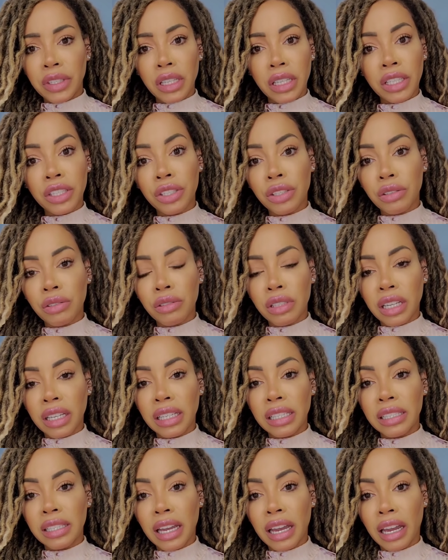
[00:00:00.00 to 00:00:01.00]
issues that
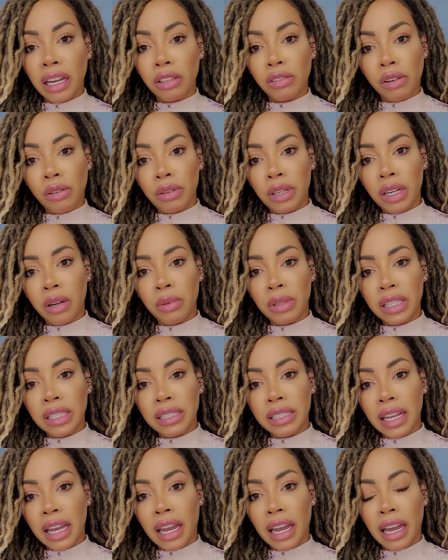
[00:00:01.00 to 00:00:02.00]
he's had growing up with his
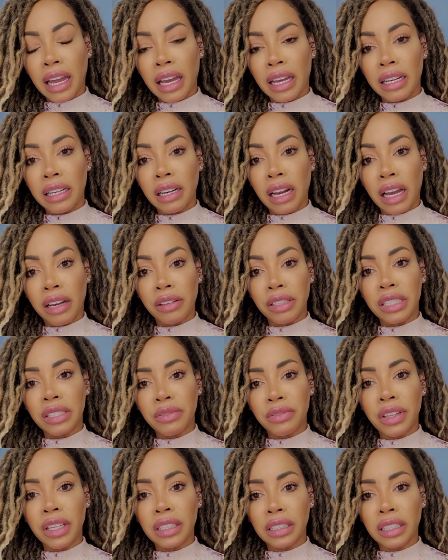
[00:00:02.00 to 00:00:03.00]
dad and how he's
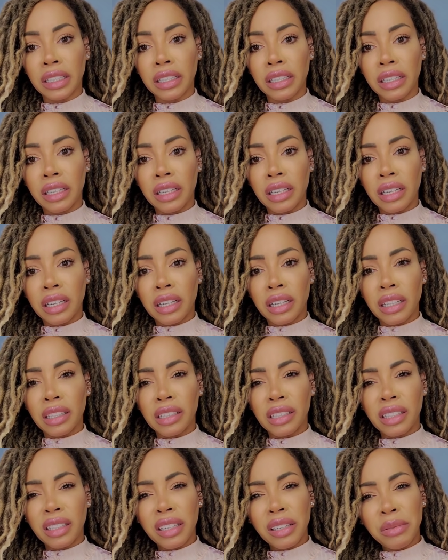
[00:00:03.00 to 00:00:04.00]
feeling.
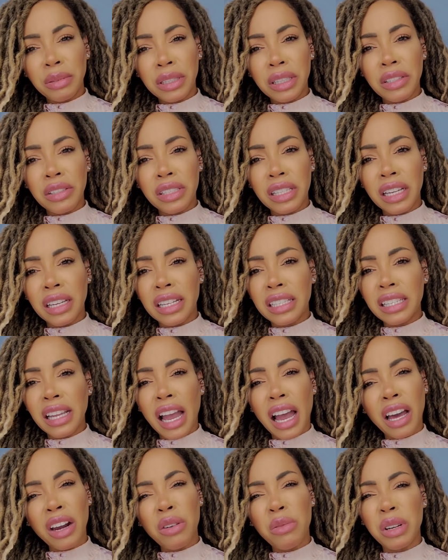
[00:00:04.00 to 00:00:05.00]
Look at what they're saying. They say,
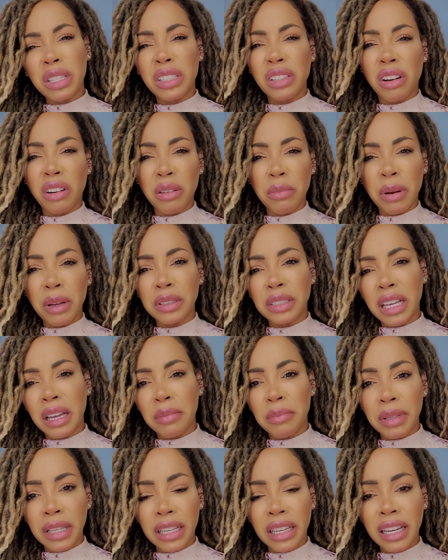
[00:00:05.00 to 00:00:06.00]
I don't want to talk about
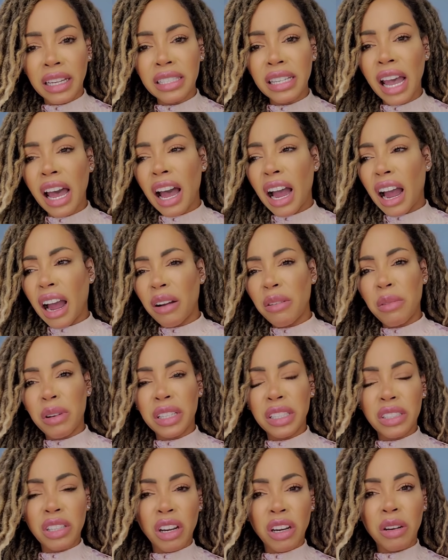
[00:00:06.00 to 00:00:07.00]
that BS. I want
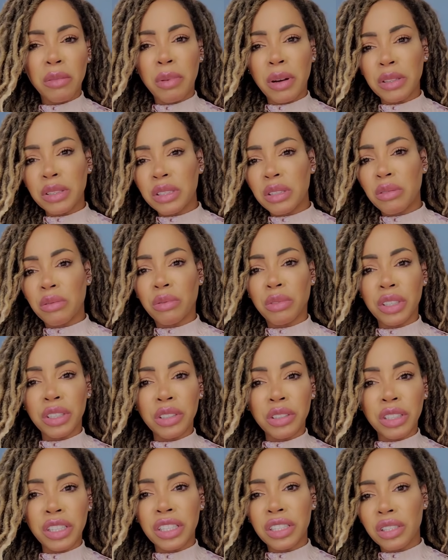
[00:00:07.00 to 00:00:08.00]
to talk about some
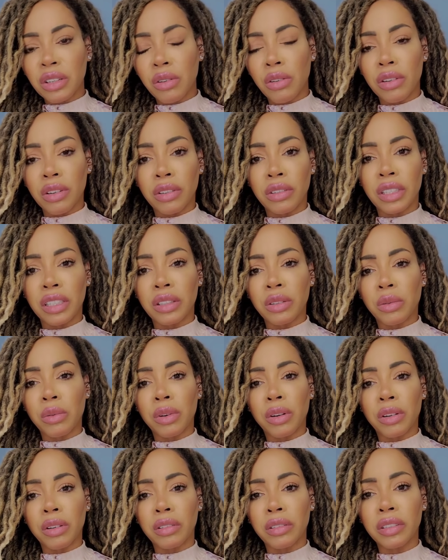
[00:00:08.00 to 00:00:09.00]
real ish going on in the
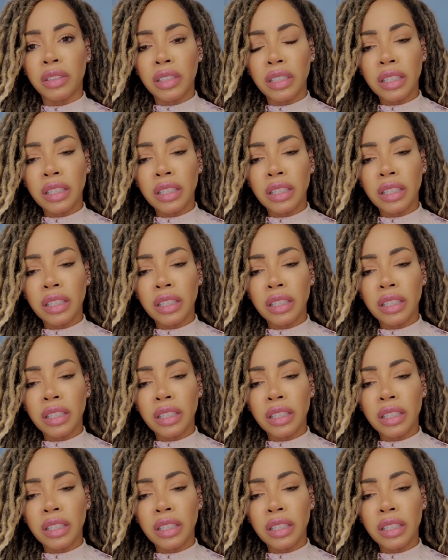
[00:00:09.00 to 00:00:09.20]
world.